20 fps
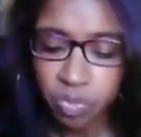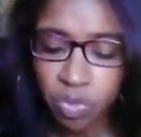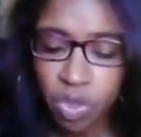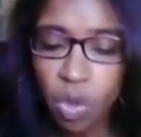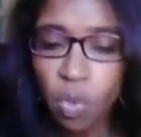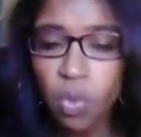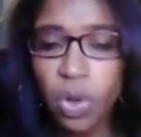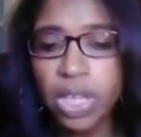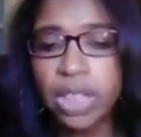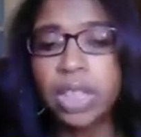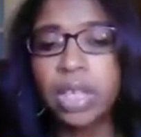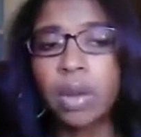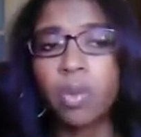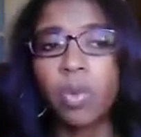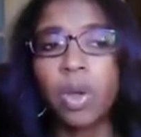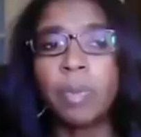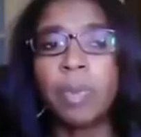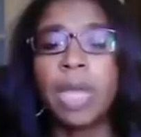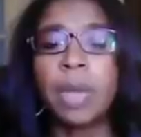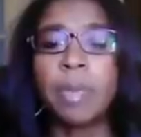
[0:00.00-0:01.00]

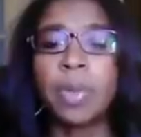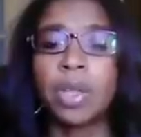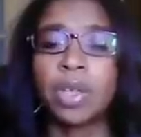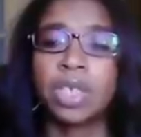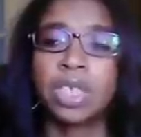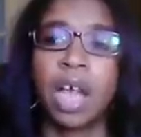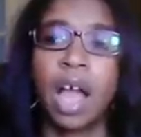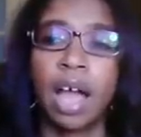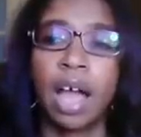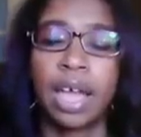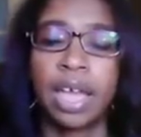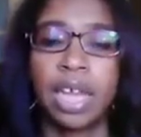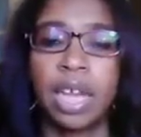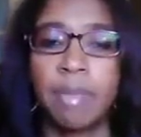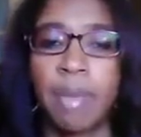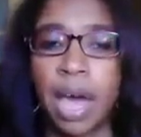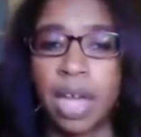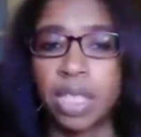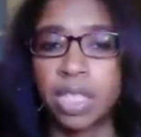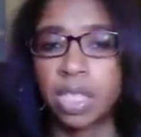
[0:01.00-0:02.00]
what people are talking
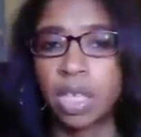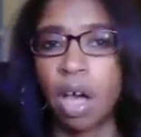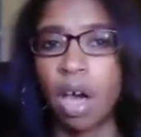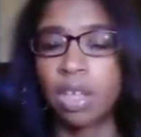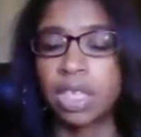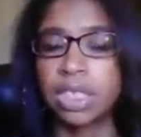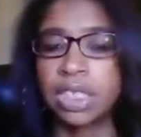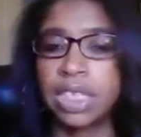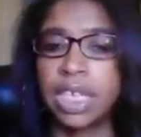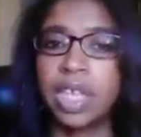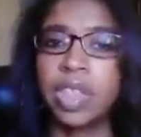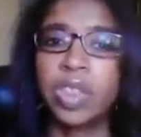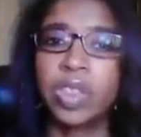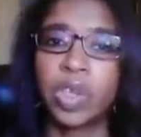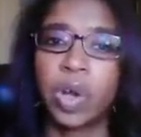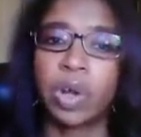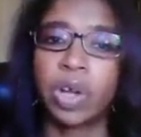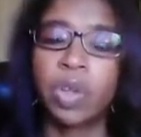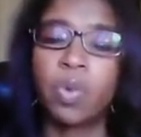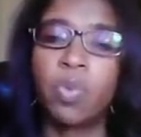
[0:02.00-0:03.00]
about is called a
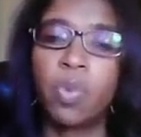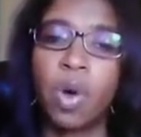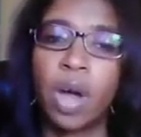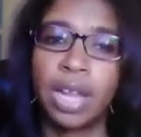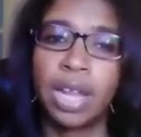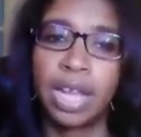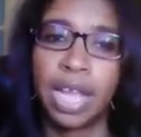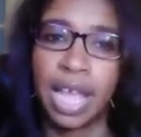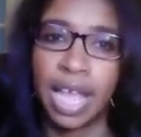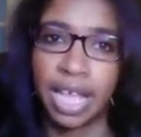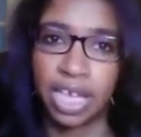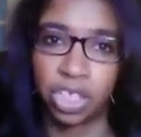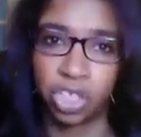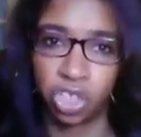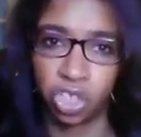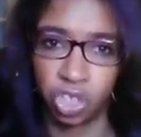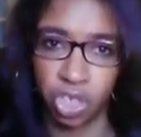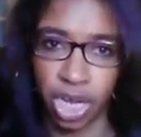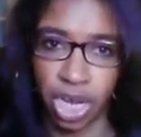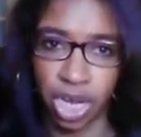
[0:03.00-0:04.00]
1031
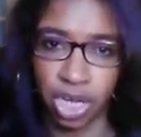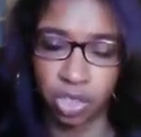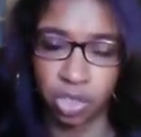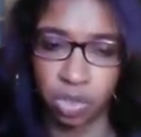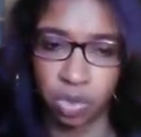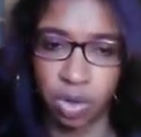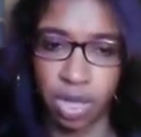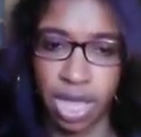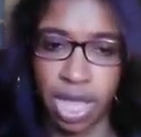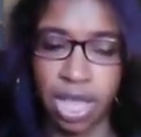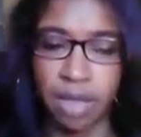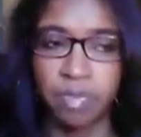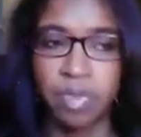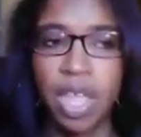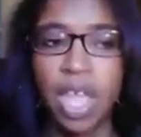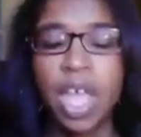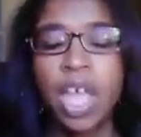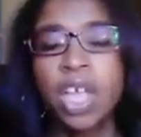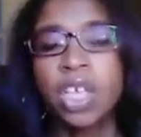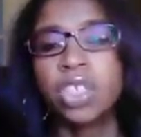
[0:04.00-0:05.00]
exchange. Okay.
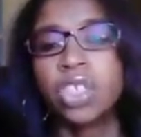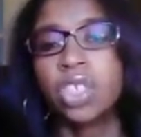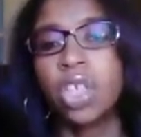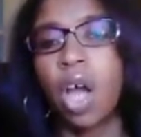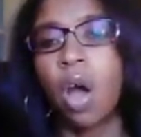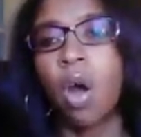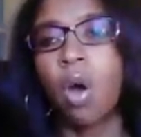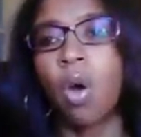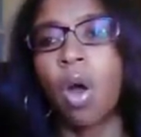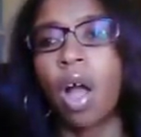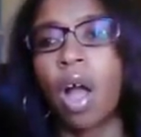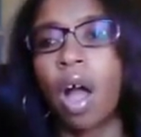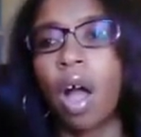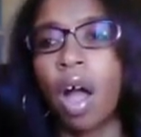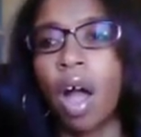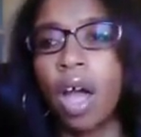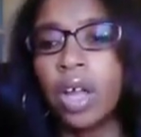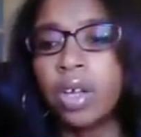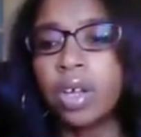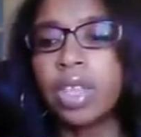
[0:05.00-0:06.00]
So
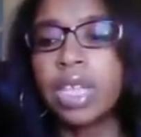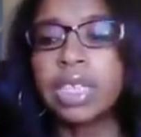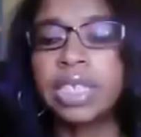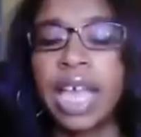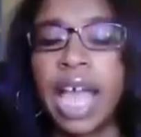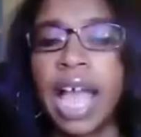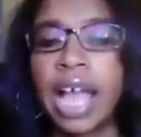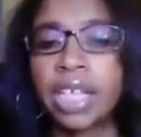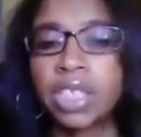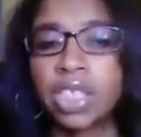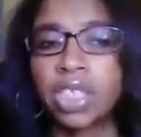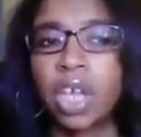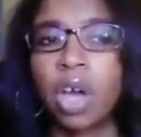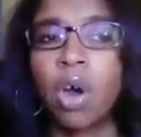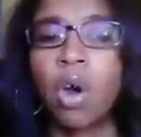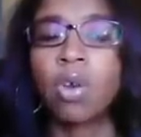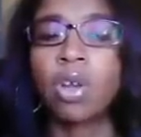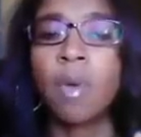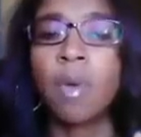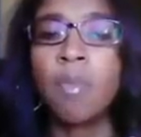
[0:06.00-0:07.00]
under the tax
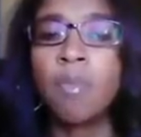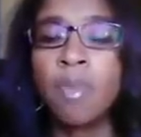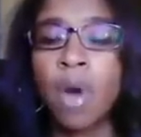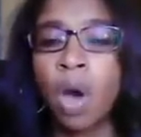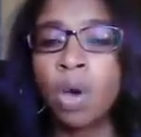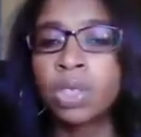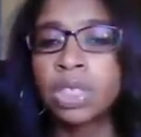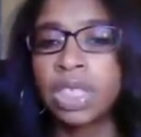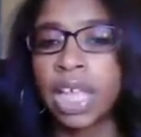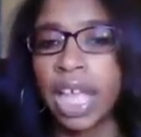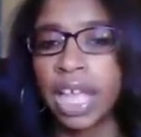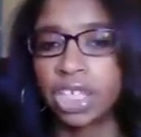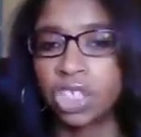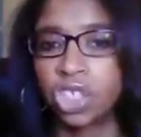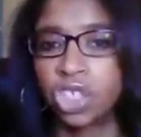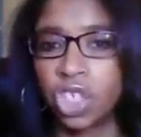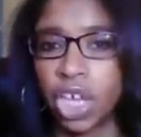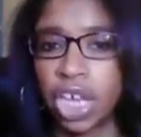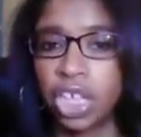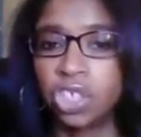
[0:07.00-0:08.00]
code, most
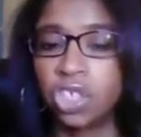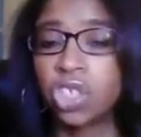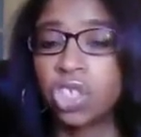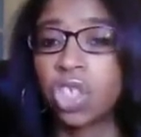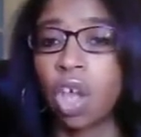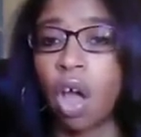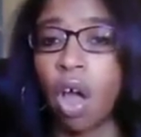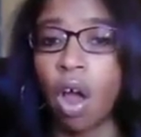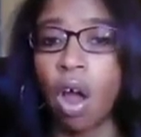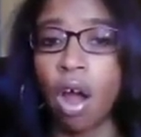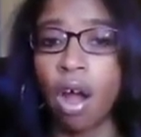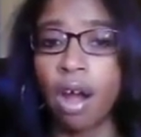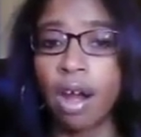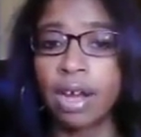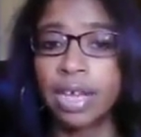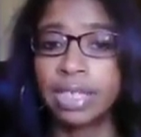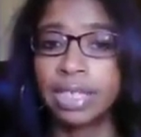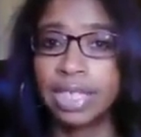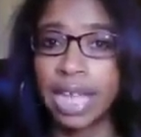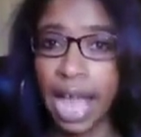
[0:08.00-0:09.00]
exchanges
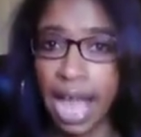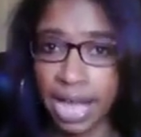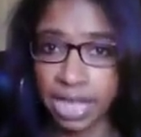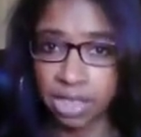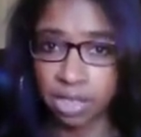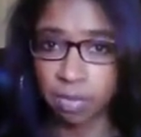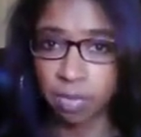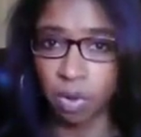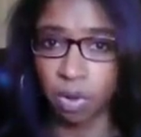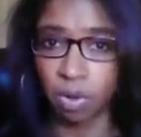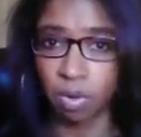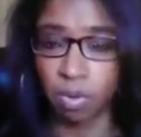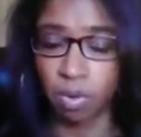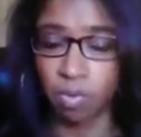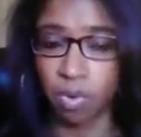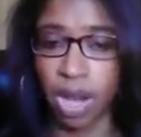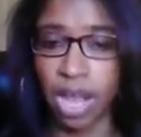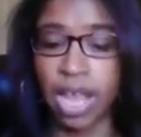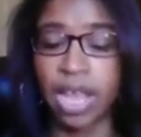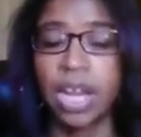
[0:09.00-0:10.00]
are taxable,
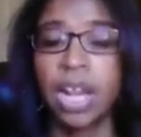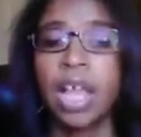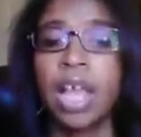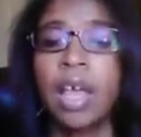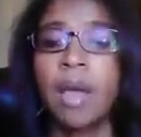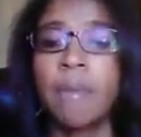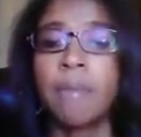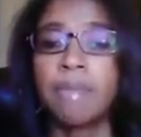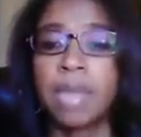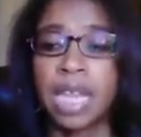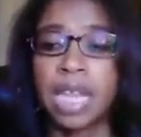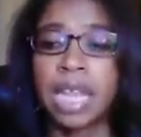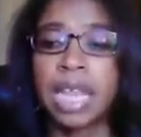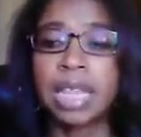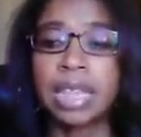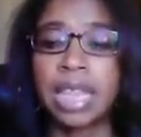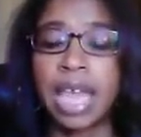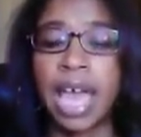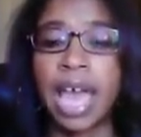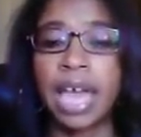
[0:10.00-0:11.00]
right?
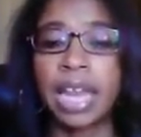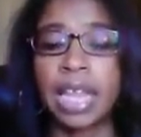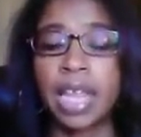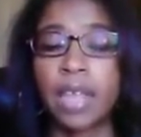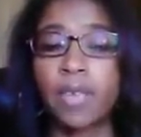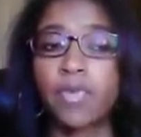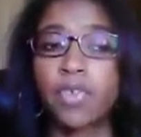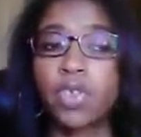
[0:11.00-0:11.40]
Meaning that if